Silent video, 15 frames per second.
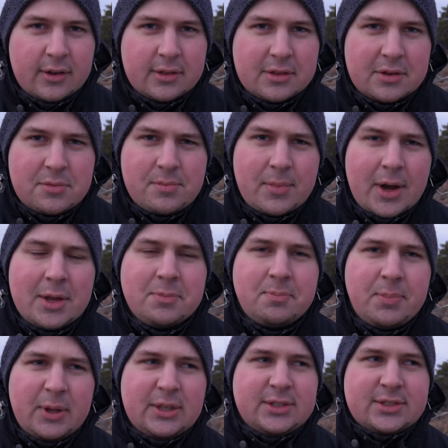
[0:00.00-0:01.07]
there might
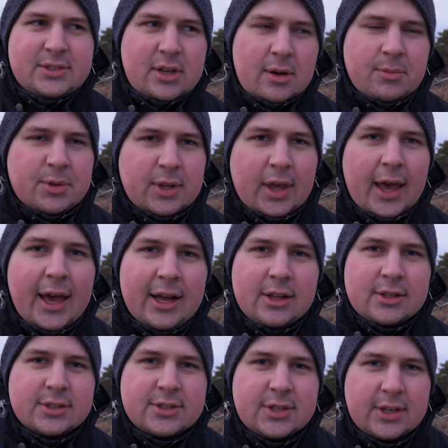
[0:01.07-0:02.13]
be something
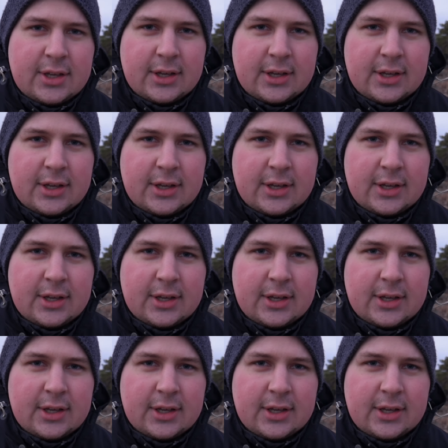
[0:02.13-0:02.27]
else